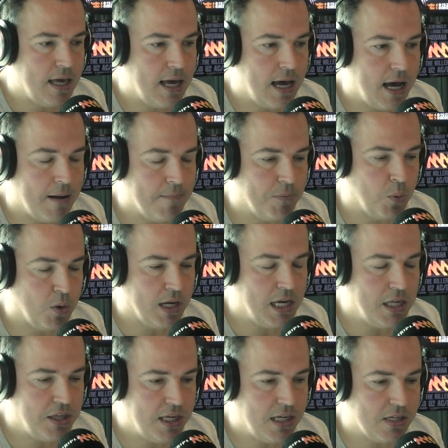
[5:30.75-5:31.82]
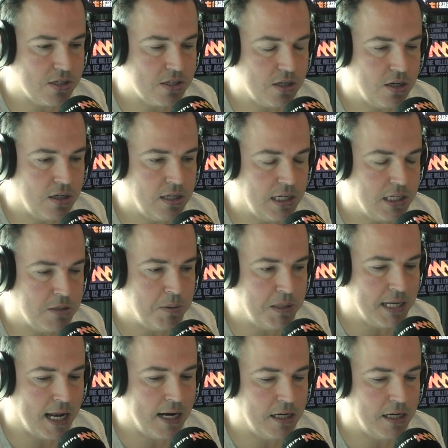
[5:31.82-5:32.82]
what he thinks needs to be done.